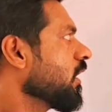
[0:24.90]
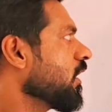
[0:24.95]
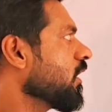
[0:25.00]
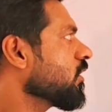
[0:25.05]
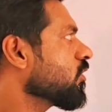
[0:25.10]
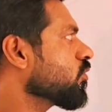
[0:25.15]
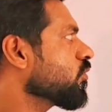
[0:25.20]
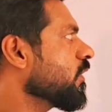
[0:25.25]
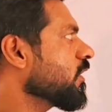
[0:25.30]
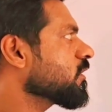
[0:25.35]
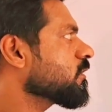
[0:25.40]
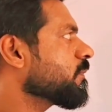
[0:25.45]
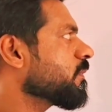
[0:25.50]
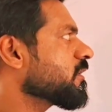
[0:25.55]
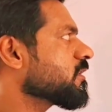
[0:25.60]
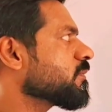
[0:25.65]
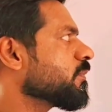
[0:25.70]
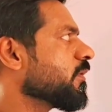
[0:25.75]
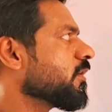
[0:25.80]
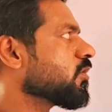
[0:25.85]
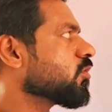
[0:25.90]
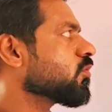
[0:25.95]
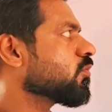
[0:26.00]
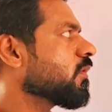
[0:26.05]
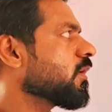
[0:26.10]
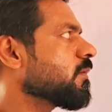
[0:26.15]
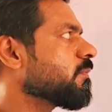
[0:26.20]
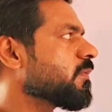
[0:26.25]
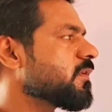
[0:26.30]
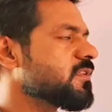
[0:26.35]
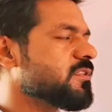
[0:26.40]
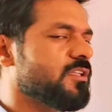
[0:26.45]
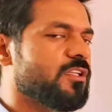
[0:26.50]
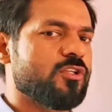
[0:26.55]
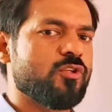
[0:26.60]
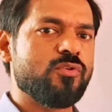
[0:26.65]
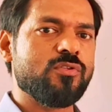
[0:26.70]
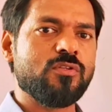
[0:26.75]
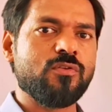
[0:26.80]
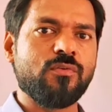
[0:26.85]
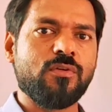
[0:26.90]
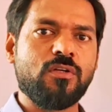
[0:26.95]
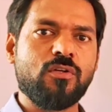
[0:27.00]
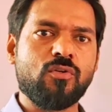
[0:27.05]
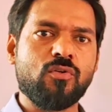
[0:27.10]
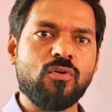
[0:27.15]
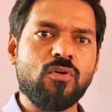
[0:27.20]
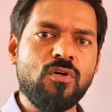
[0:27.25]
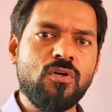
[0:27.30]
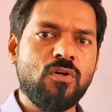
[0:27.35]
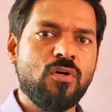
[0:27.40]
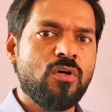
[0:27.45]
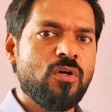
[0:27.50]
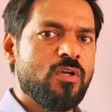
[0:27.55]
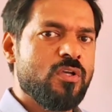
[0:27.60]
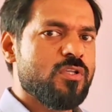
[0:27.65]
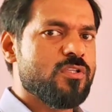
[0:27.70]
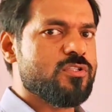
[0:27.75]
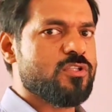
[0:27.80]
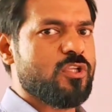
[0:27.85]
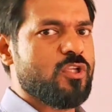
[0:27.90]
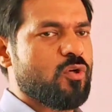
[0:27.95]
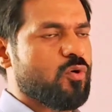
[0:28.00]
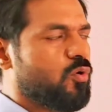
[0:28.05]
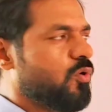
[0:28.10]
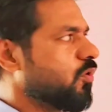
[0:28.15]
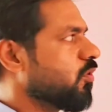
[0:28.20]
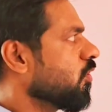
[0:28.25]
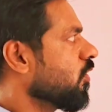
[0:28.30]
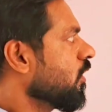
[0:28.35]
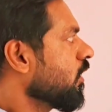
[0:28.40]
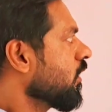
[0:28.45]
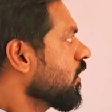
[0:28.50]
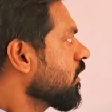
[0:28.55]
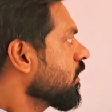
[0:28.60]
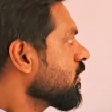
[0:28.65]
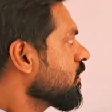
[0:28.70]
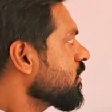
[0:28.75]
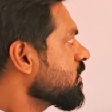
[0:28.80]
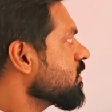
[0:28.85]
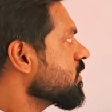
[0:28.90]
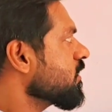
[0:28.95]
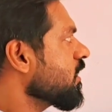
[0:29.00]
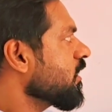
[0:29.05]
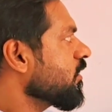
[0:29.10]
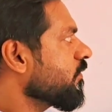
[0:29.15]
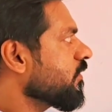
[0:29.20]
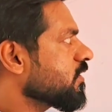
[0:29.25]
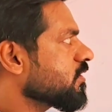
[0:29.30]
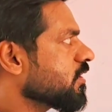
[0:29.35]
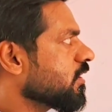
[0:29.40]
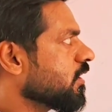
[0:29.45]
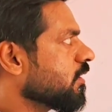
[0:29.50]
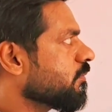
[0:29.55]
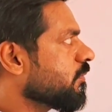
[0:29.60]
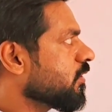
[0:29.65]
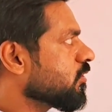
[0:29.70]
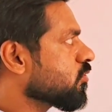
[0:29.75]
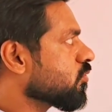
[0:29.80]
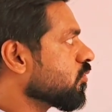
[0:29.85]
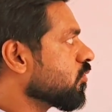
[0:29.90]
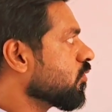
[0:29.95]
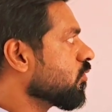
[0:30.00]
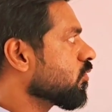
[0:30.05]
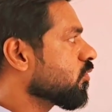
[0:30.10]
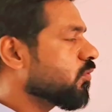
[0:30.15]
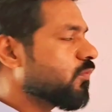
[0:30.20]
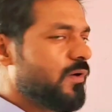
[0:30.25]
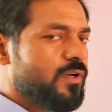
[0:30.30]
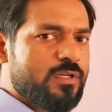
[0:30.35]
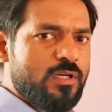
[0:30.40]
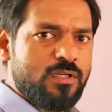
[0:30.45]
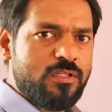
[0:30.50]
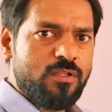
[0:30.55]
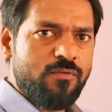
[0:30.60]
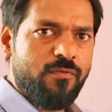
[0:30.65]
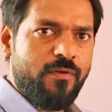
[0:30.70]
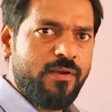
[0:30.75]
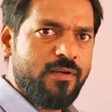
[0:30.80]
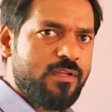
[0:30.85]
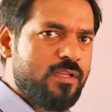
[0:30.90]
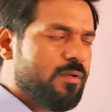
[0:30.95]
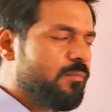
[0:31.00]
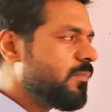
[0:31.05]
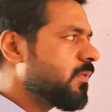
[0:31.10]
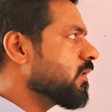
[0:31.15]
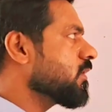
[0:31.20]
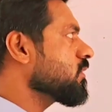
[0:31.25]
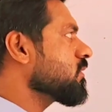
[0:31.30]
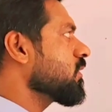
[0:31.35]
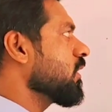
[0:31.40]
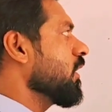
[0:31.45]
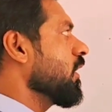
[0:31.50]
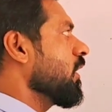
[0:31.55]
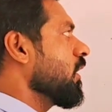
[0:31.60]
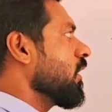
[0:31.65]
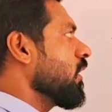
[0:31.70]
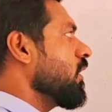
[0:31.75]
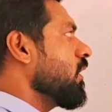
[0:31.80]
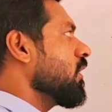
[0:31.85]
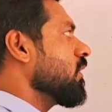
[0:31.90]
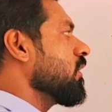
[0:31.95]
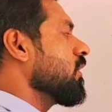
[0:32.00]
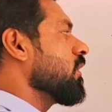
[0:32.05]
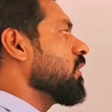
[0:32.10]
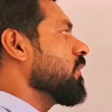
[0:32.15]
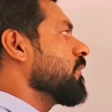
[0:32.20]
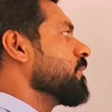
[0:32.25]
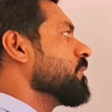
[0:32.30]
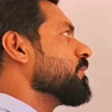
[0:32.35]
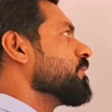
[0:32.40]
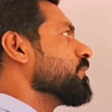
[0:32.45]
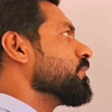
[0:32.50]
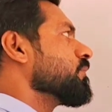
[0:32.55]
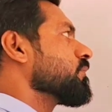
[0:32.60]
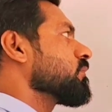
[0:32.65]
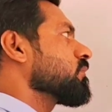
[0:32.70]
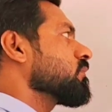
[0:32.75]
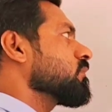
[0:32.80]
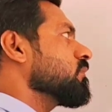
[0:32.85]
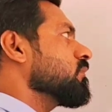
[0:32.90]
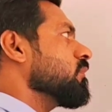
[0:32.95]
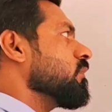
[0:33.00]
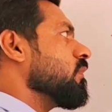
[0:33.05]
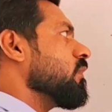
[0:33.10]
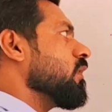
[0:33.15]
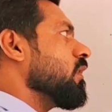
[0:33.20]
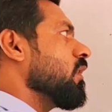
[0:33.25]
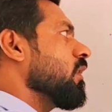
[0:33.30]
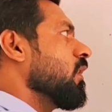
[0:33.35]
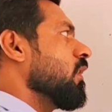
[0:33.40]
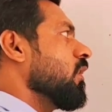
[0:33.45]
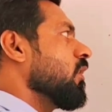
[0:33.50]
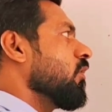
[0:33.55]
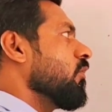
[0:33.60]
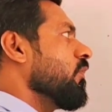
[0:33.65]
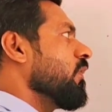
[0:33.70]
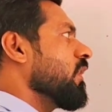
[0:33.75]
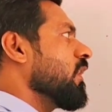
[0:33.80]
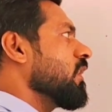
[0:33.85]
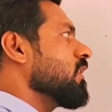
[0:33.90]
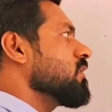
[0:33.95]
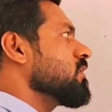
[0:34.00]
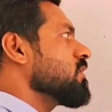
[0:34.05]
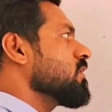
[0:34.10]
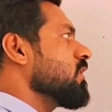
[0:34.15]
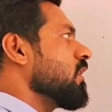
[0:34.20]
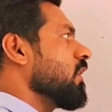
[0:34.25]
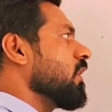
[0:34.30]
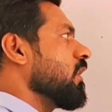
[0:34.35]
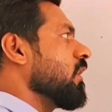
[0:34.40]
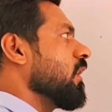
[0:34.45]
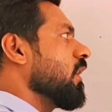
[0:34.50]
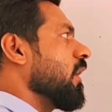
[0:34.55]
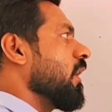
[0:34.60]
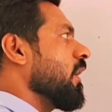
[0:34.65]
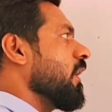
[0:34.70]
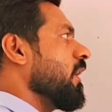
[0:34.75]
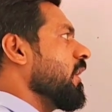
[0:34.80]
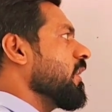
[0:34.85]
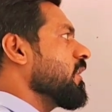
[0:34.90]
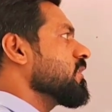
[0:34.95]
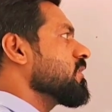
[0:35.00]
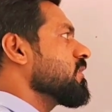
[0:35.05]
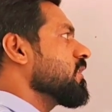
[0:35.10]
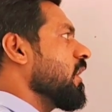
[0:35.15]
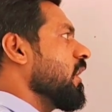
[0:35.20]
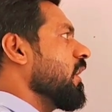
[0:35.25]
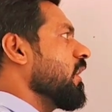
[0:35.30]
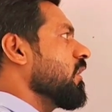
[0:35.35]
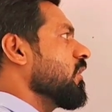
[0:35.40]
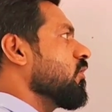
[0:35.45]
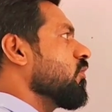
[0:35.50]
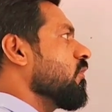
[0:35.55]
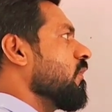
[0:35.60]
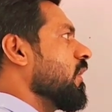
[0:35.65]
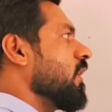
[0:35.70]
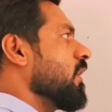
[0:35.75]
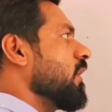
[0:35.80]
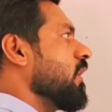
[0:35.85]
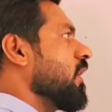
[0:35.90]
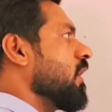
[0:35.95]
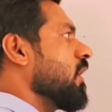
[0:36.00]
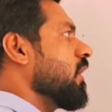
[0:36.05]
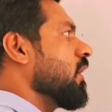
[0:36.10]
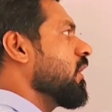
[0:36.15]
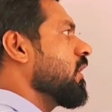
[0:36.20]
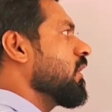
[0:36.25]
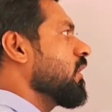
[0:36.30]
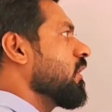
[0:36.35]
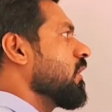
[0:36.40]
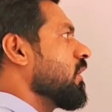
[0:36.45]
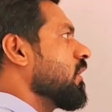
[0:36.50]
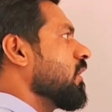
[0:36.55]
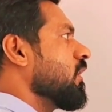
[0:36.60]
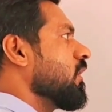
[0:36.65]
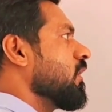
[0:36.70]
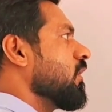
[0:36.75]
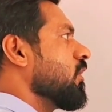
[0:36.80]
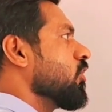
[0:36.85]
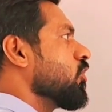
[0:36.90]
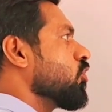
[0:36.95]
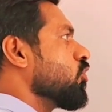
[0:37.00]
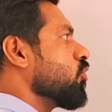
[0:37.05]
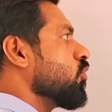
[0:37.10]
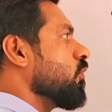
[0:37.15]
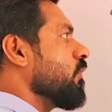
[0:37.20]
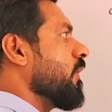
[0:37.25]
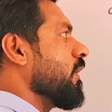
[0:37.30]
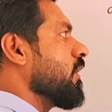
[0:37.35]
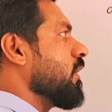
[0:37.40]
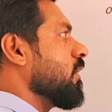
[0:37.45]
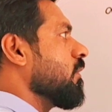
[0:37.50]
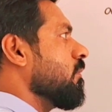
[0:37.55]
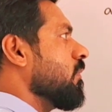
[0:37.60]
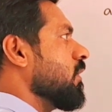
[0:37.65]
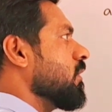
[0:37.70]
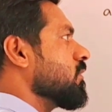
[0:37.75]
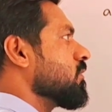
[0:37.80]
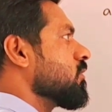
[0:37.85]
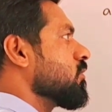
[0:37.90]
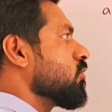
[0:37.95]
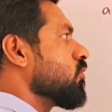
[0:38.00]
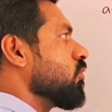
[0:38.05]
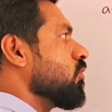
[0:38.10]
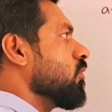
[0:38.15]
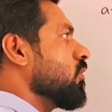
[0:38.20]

a2x plus b2y plus c2 is equal to 0. This is the equation number 2. So what are the variables here? We can see x and y are two variables,